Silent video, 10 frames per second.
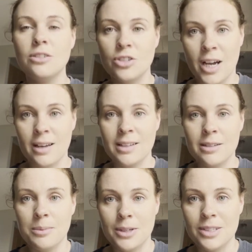Jack
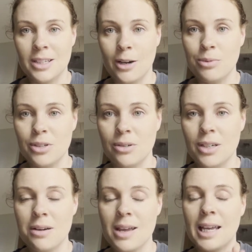is the person to help you do
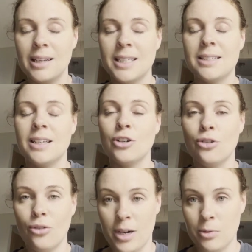it. He is
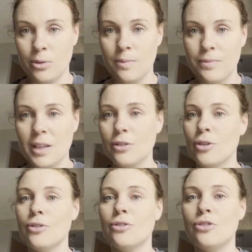incredible.
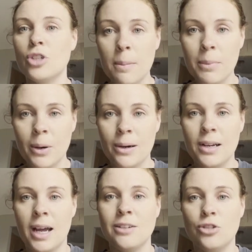So jump
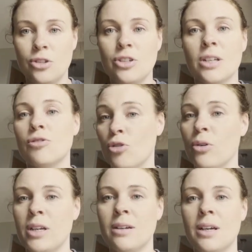on and just
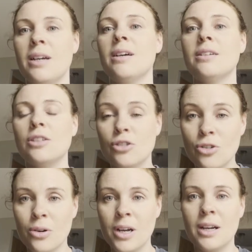join. Just
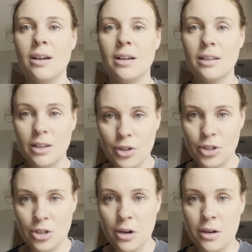join, give it a
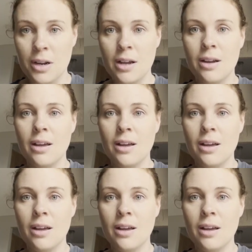shot.